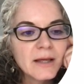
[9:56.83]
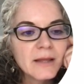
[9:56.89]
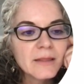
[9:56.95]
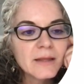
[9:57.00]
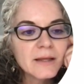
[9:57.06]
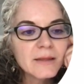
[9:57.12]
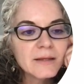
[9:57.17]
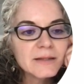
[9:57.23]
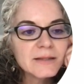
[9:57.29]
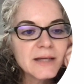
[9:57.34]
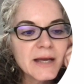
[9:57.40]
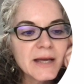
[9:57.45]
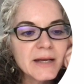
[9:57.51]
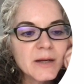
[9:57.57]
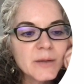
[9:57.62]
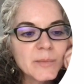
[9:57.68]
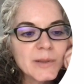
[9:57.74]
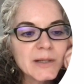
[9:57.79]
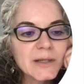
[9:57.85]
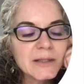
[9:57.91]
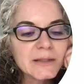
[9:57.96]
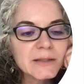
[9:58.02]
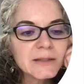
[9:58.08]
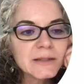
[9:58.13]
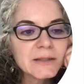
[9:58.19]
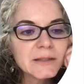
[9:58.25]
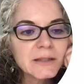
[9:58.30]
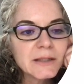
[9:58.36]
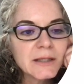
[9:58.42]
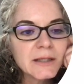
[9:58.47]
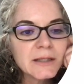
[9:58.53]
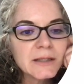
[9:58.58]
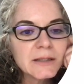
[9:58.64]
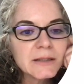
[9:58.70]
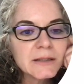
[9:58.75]
Then the data bus
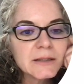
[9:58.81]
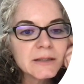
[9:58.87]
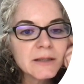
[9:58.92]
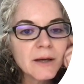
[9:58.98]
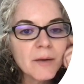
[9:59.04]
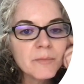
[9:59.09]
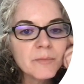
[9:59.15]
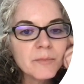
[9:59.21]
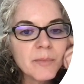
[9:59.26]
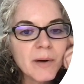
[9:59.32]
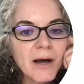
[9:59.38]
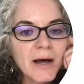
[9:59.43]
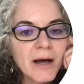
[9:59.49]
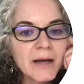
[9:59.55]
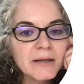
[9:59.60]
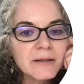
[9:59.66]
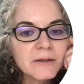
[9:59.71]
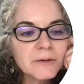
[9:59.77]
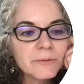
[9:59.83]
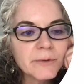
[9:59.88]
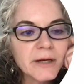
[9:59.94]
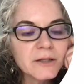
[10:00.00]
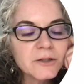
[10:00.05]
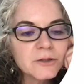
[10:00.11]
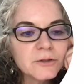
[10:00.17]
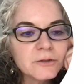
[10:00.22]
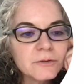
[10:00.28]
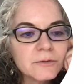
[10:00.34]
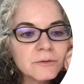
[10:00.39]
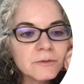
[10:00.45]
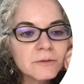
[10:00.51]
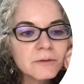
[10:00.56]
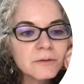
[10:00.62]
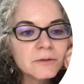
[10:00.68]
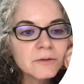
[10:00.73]
is
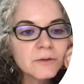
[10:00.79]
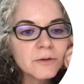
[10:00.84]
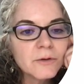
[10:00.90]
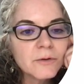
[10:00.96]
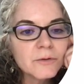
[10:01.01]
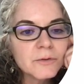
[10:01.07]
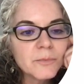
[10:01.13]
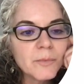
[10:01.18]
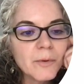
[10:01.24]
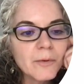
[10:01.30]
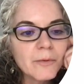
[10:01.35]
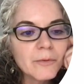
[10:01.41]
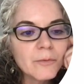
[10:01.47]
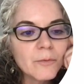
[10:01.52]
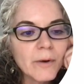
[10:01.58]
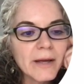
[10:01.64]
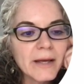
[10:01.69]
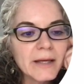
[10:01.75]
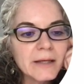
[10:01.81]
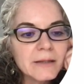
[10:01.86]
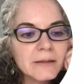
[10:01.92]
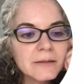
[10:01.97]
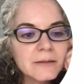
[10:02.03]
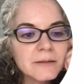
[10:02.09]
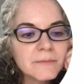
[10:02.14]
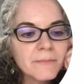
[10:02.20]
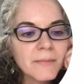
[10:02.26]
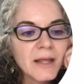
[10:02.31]
bi-directional, so it goes both ways.